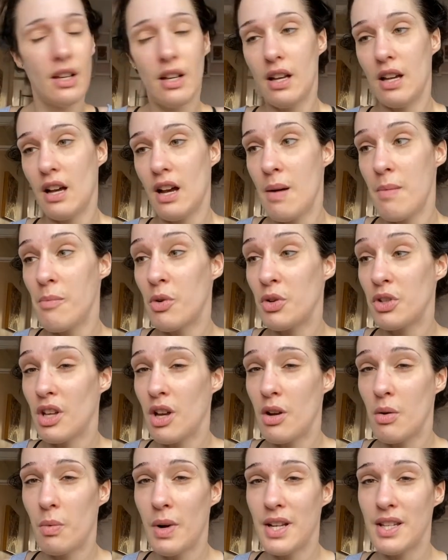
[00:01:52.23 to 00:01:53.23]
I'm
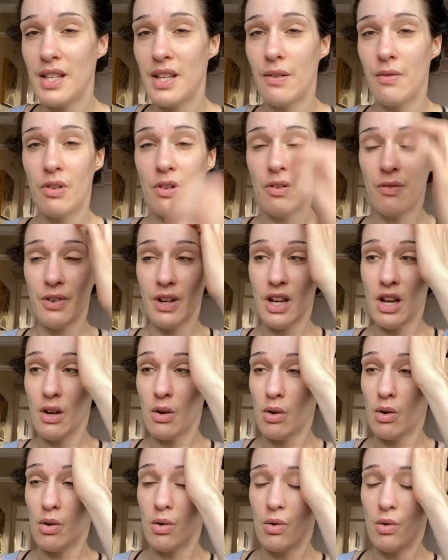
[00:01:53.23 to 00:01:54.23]
also waiting for a video
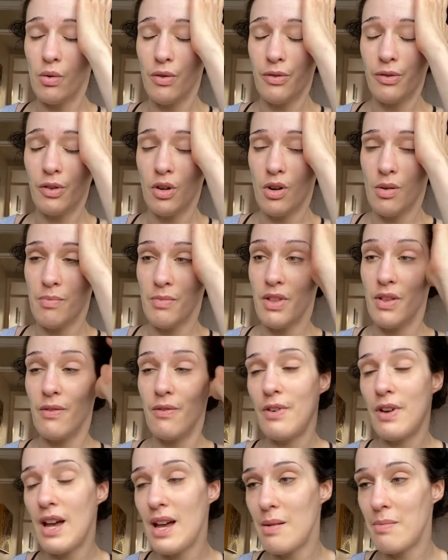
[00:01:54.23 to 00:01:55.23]
call from the
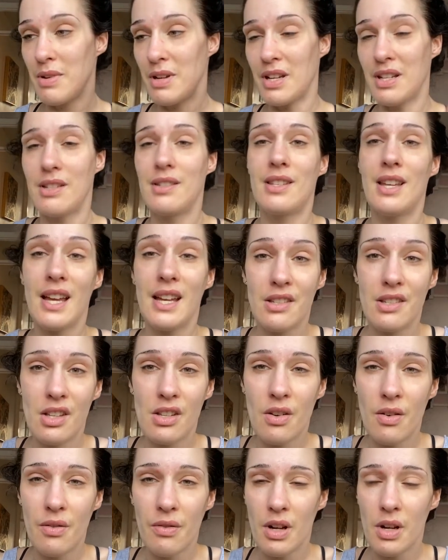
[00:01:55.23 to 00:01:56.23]
vet, because Dexter's
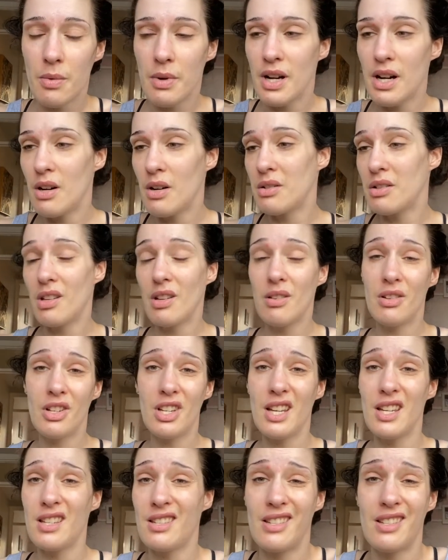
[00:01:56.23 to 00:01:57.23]
not very well, so
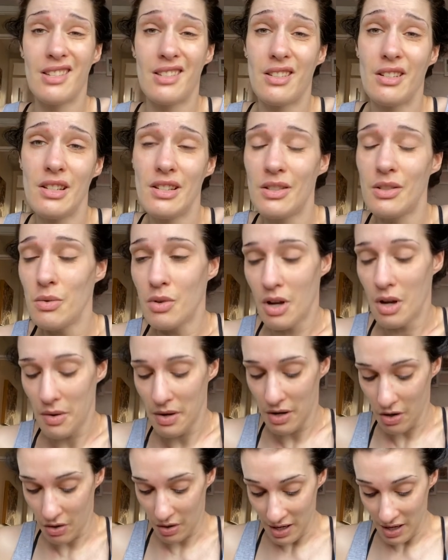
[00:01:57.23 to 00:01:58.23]
shit's just, it's all
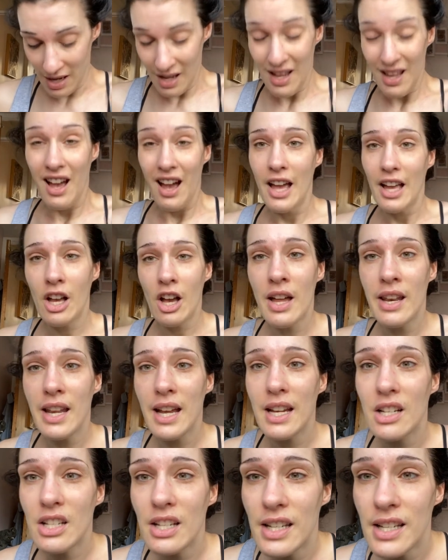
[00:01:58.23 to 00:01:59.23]
going on. I can't
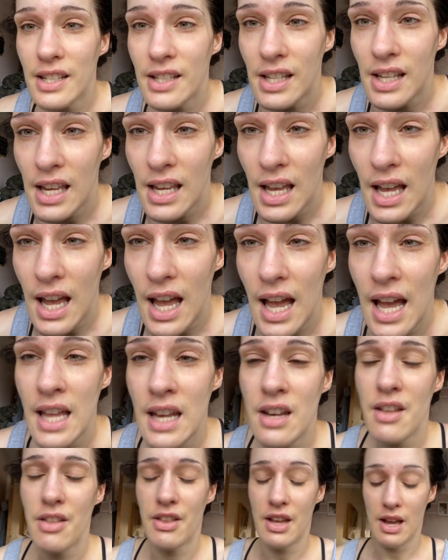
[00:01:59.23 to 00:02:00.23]
actually see
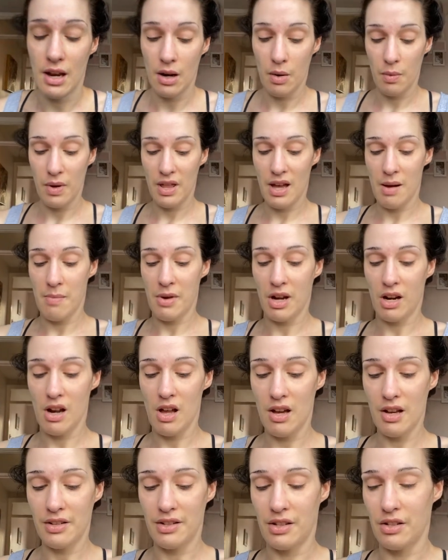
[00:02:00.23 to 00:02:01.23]
anything without my
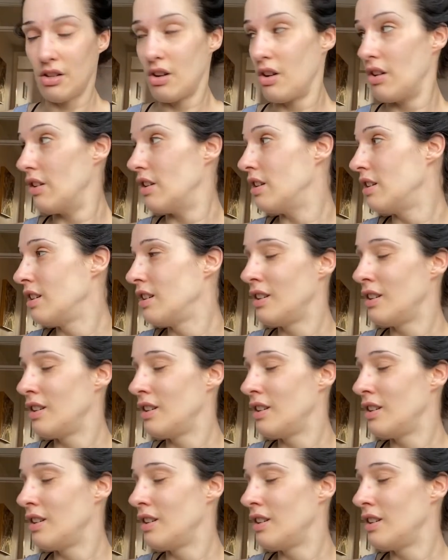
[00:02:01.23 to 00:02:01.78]
glasses on,